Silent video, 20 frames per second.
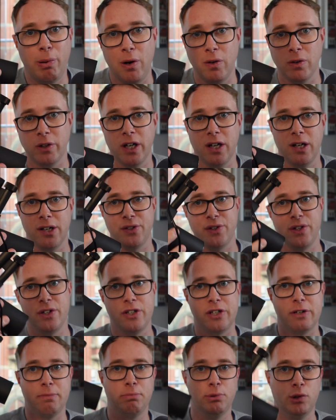
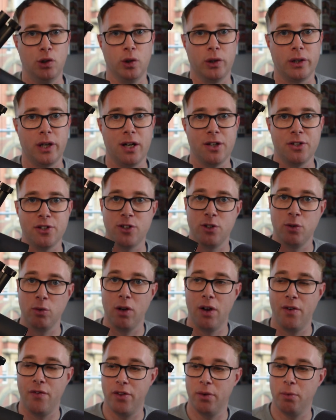podcasters and broadcasters
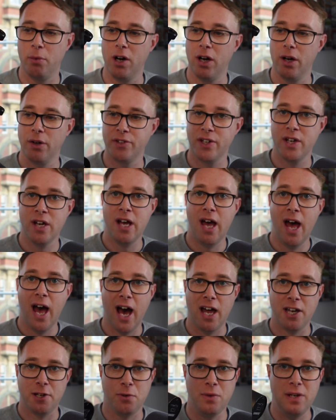all over the world
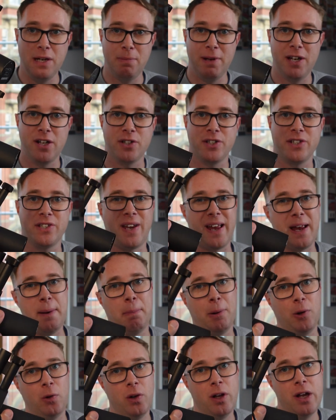and has really been a
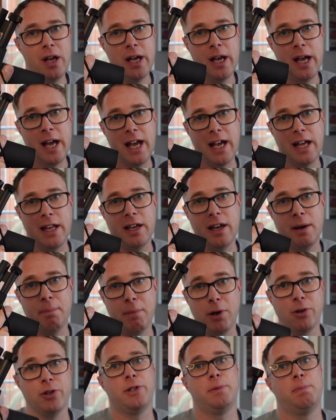staple in
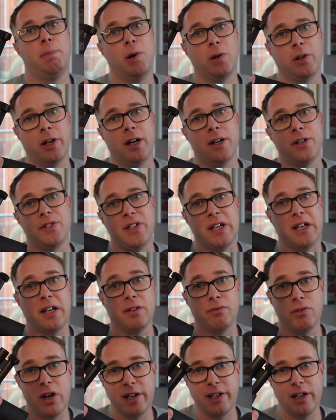most podcasting
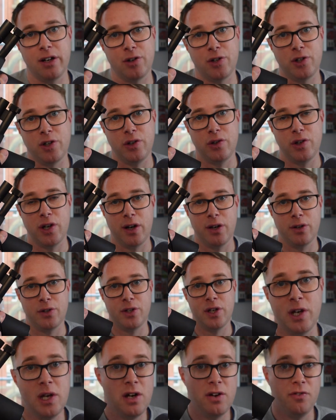and radio
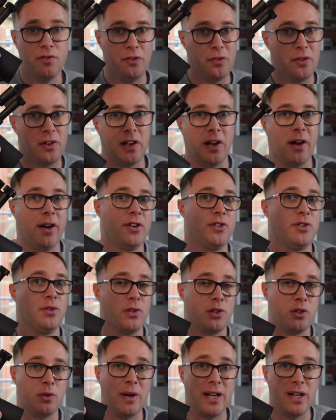studios for the last sort
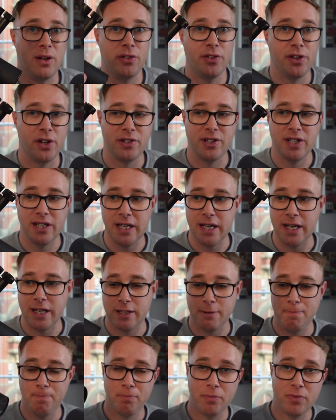of 20 or 30
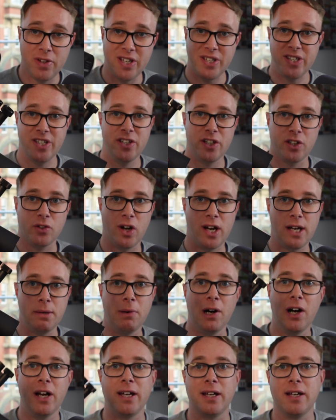years. This is a great
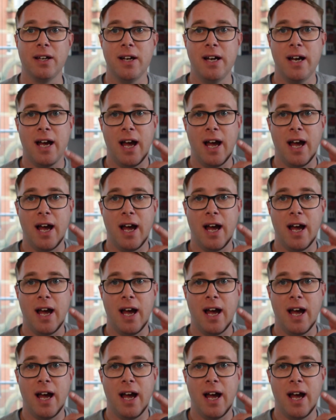mic.